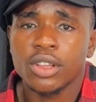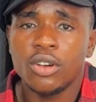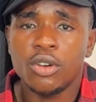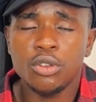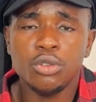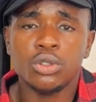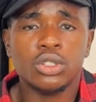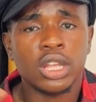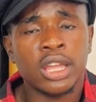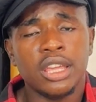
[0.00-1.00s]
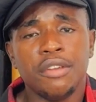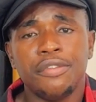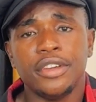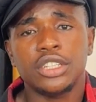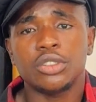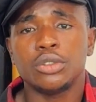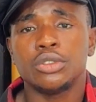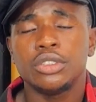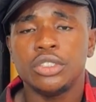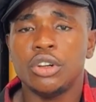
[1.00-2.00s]
or use the effect
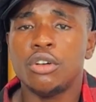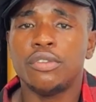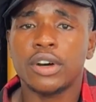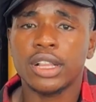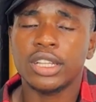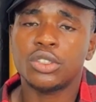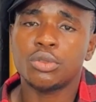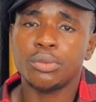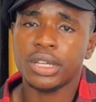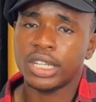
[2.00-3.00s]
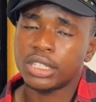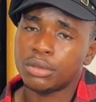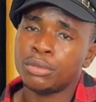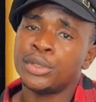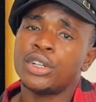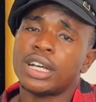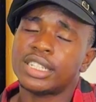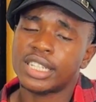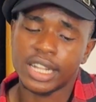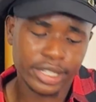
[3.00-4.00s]
on your overlay to make it more
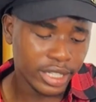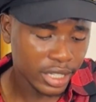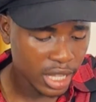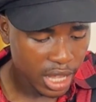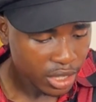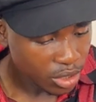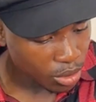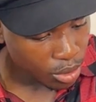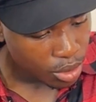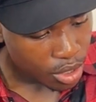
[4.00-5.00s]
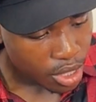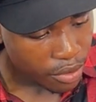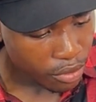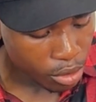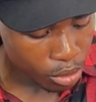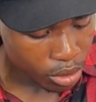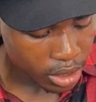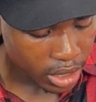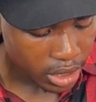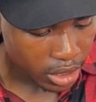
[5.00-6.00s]
outstanding. So if you look
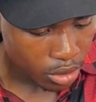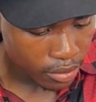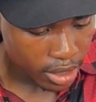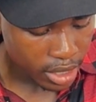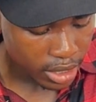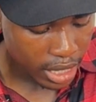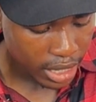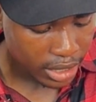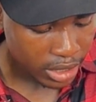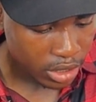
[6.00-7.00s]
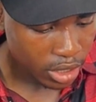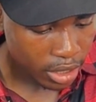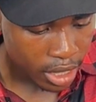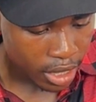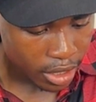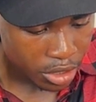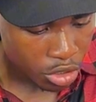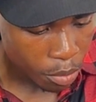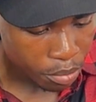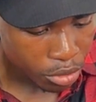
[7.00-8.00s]
now, this overlay now is
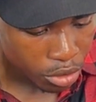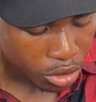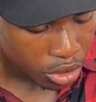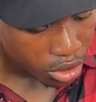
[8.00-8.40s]
top notch.